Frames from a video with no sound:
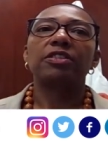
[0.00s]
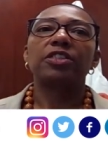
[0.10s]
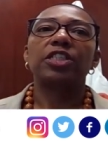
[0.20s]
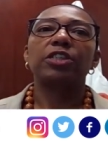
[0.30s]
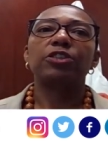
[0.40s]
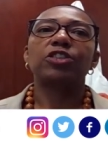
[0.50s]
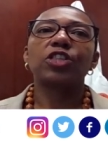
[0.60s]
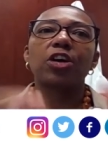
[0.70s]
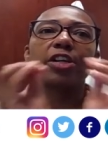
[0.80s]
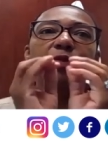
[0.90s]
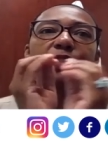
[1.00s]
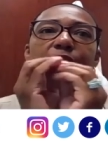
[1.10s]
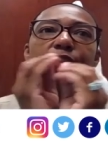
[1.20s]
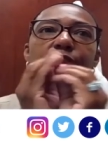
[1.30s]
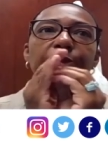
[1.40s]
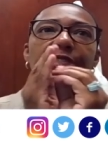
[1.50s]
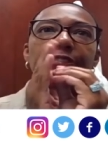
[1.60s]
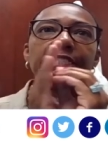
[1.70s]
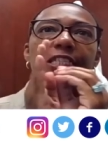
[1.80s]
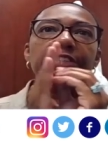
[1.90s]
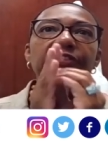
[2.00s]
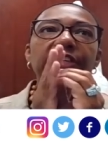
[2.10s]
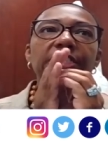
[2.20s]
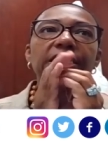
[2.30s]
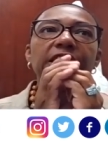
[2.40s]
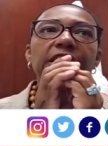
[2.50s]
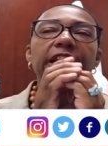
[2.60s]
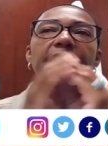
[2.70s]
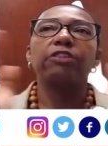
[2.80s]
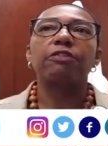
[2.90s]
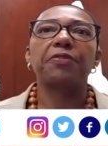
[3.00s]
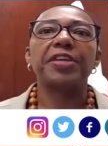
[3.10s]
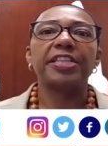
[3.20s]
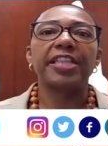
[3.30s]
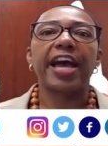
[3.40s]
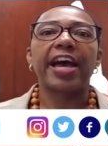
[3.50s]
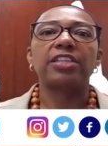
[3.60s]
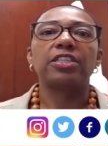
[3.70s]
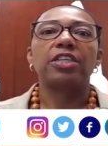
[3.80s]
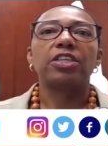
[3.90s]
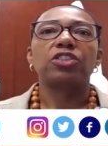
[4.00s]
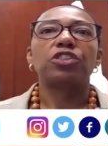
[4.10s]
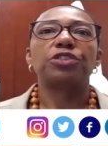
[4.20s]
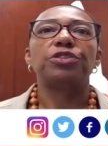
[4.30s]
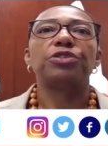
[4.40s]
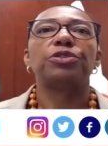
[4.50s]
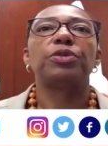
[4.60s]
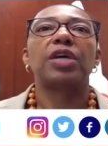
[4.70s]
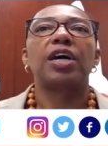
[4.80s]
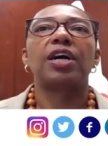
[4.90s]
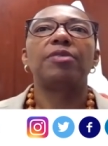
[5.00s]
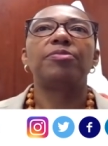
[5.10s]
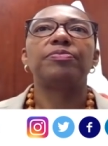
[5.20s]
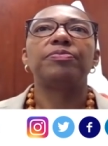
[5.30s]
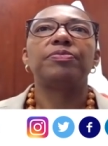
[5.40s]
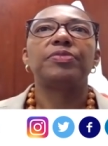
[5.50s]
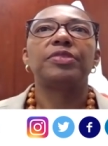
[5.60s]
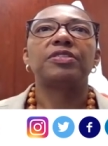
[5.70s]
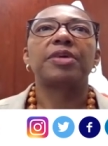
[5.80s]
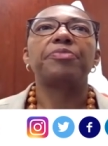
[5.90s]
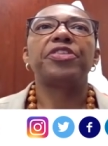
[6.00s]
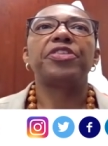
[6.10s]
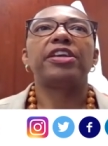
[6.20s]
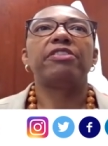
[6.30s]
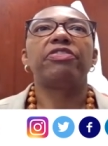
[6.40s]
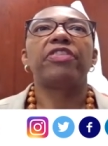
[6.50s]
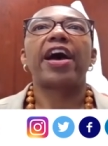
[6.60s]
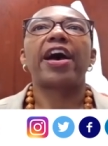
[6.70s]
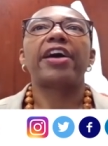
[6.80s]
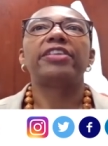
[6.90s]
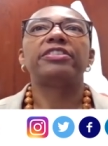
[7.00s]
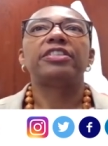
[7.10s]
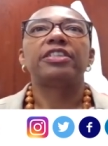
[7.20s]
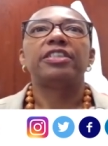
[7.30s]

you know, starting with a little bit of seed funding and growing that to um, something that